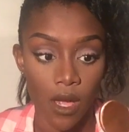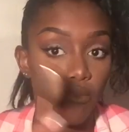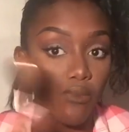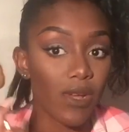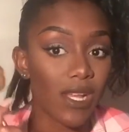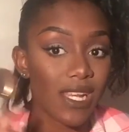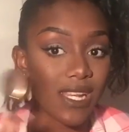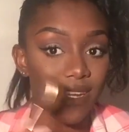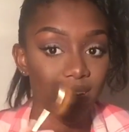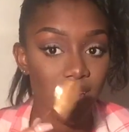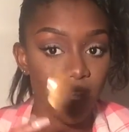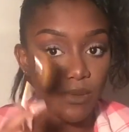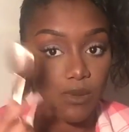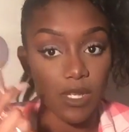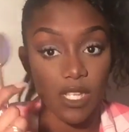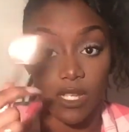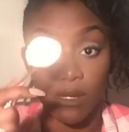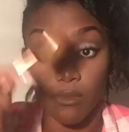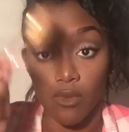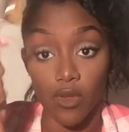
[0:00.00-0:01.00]
Really nice
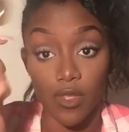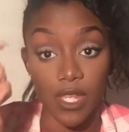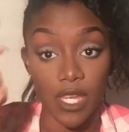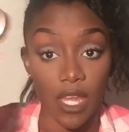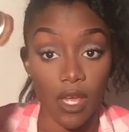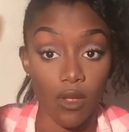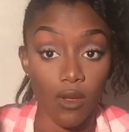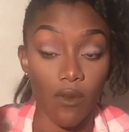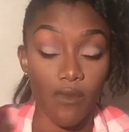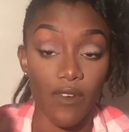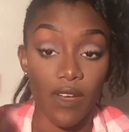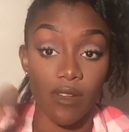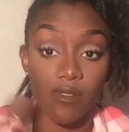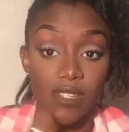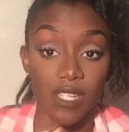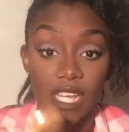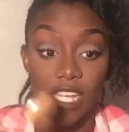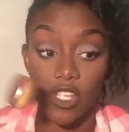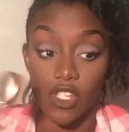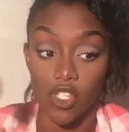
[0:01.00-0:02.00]
for smoothing out your
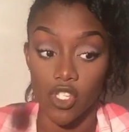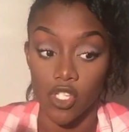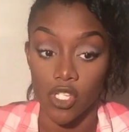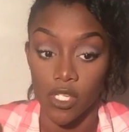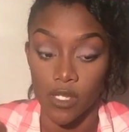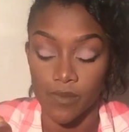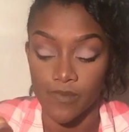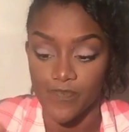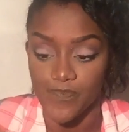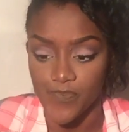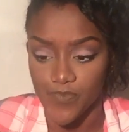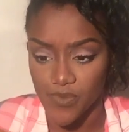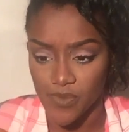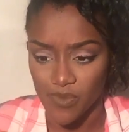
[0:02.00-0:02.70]
foundation.